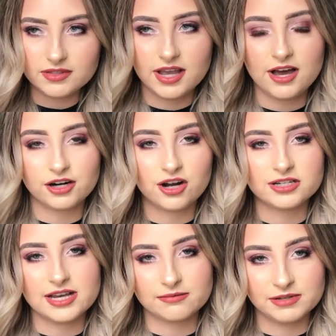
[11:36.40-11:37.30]
how to
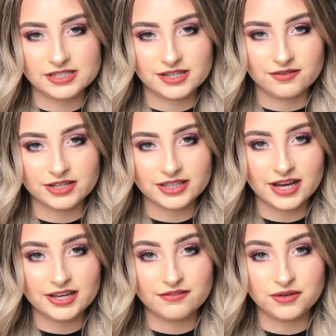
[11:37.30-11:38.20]
contact me and stuff like
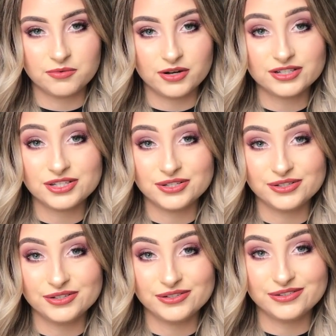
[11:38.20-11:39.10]
that if you want
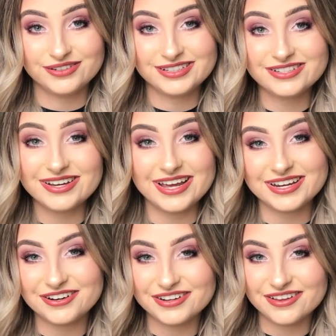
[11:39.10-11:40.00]
to do it
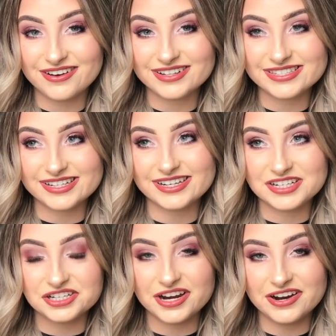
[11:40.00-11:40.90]
and you're in the
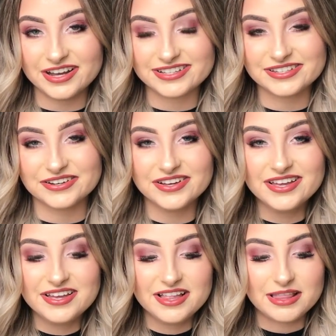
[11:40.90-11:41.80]
Austin-ish area. So
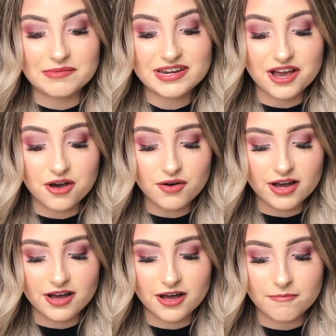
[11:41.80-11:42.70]
let me know.
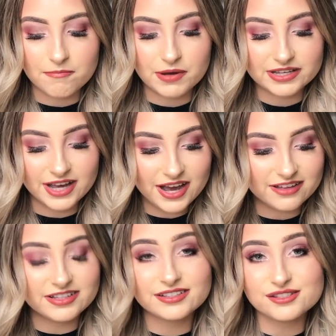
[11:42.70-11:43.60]
Um, but yeah,
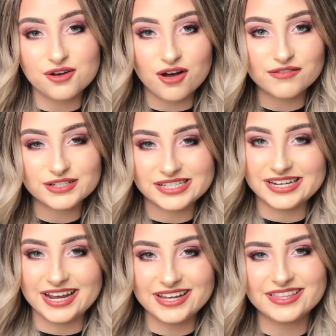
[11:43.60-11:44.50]
I think that's all for
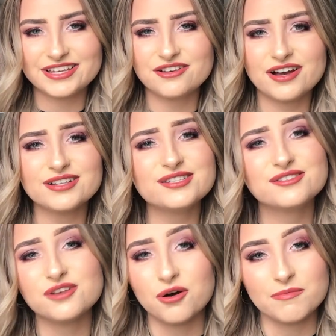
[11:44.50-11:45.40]
today. Thank you guys
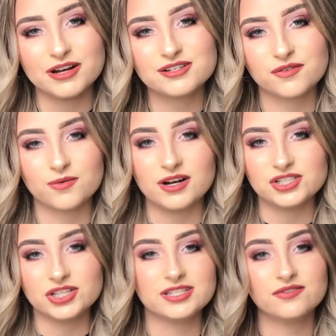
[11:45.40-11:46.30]
so much for
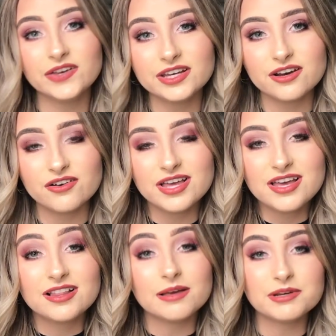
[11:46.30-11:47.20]
watching this video.
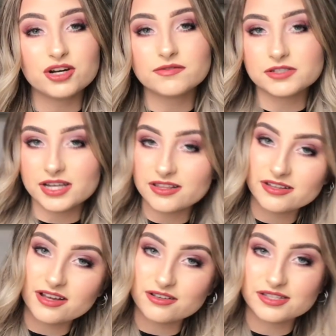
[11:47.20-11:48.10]
Let me know if there's
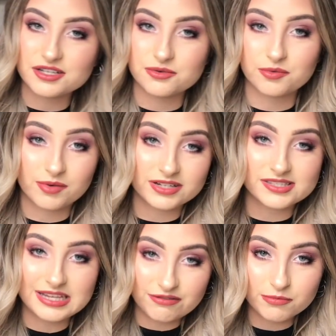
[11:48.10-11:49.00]
anything else that you would want to
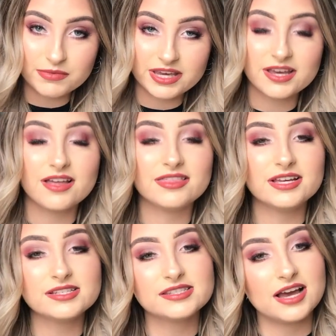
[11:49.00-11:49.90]
see from me.
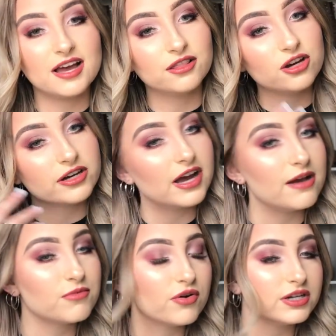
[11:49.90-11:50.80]
This look
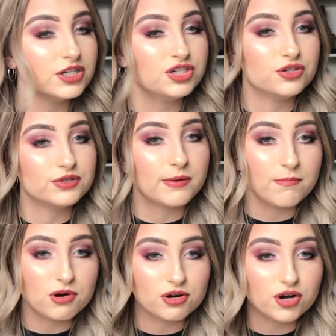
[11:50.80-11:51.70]
I'm going to do
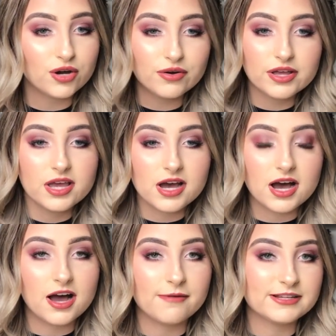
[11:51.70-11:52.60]
tomorrow.
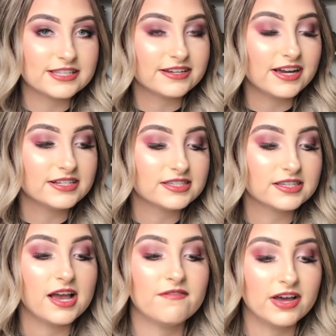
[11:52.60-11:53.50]
Um, it's a
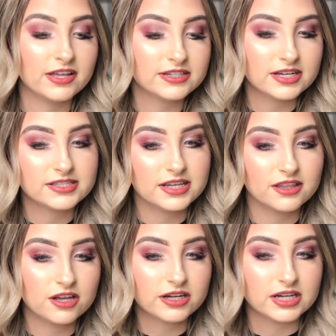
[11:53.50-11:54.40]
nice Valentine's Day
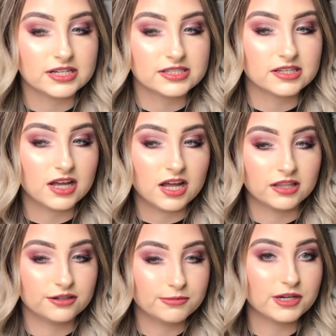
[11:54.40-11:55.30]
look. It's a
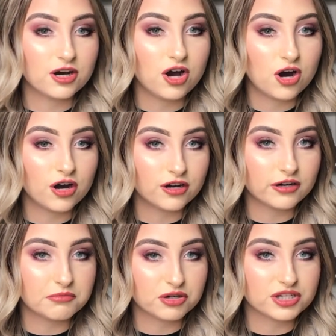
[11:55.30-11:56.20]
little bit harder
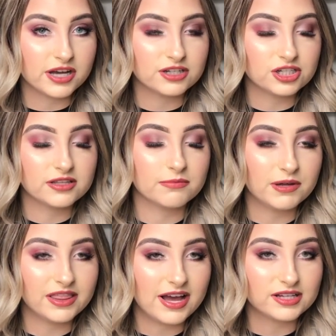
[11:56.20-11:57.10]
and more challenging than
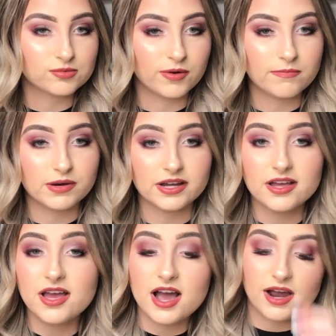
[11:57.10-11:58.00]
my last one, but
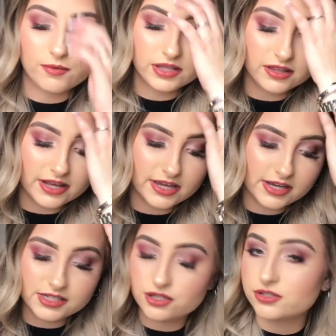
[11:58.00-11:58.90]
I really like
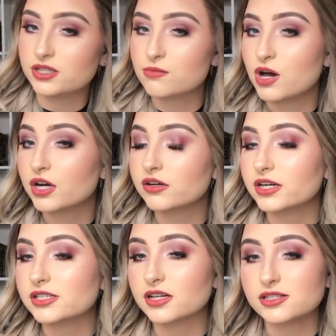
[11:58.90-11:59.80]
it. It's using the Modern
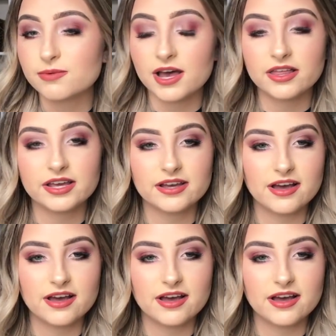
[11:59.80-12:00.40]
Renaissance palette.